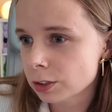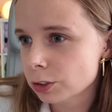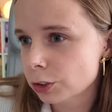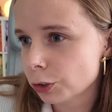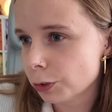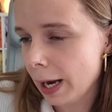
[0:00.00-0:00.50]

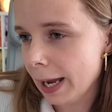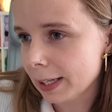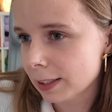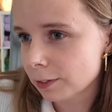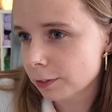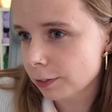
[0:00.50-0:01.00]

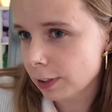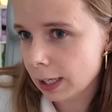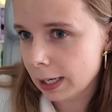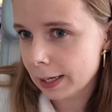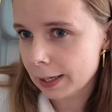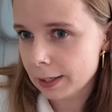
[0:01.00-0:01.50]

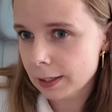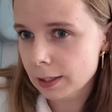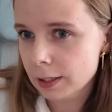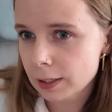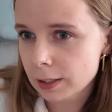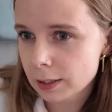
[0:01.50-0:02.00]
dragonfly.
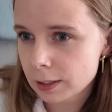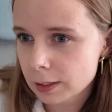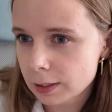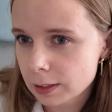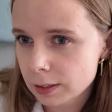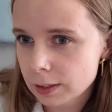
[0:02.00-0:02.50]

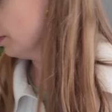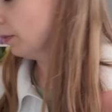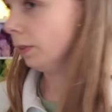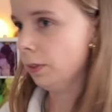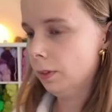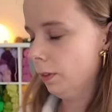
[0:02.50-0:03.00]

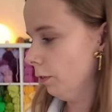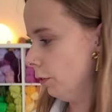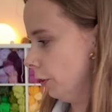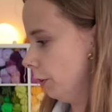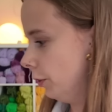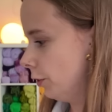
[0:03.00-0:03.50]

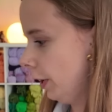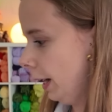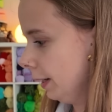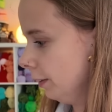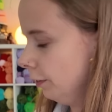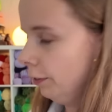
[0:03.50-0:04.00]
For the
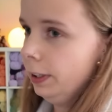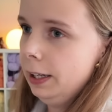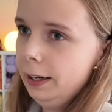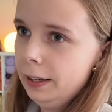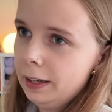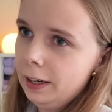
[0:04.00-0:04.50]

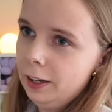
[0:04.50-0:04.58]
dragonfly,